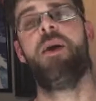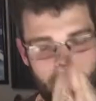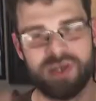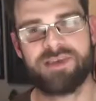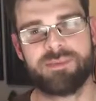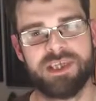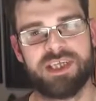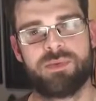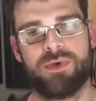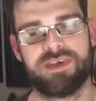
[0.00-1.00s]
Once
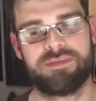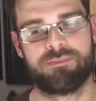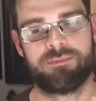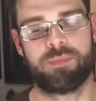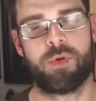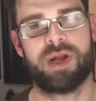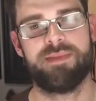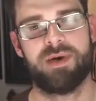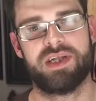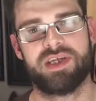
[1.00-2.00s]
Bleach was
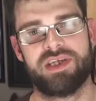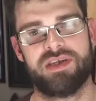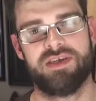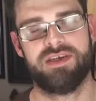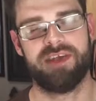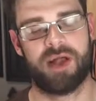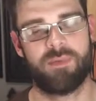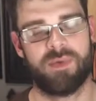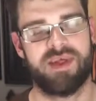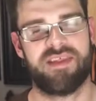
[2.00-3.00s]
pretty much
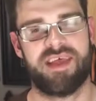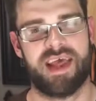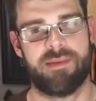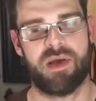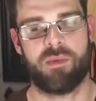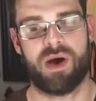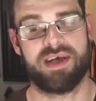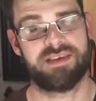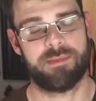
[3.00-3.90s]
done with anime-wise,